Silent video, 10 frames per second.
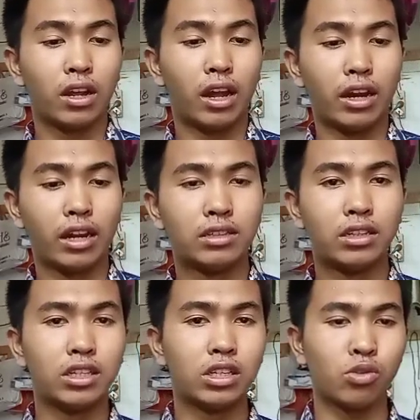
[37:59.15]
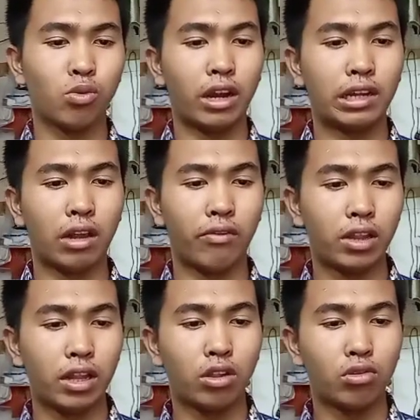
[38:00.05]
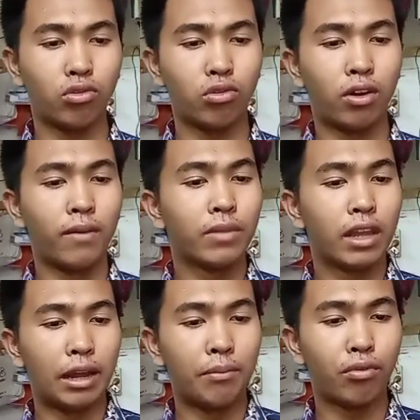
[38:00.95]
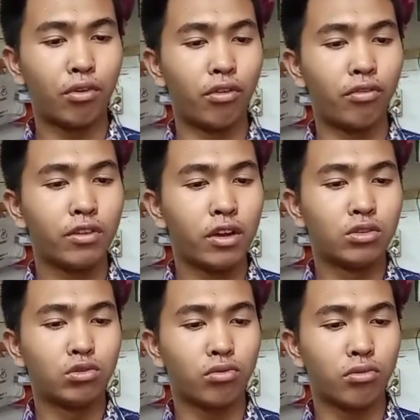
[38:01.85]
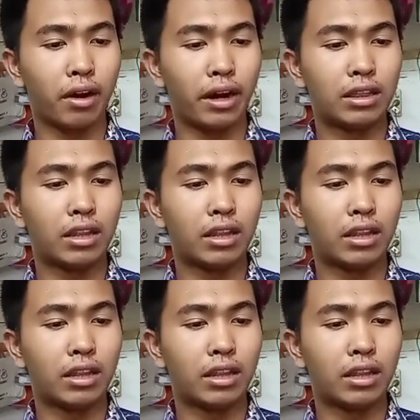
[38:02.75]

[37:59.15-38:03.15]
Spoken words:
And then this is one activity to improve, to create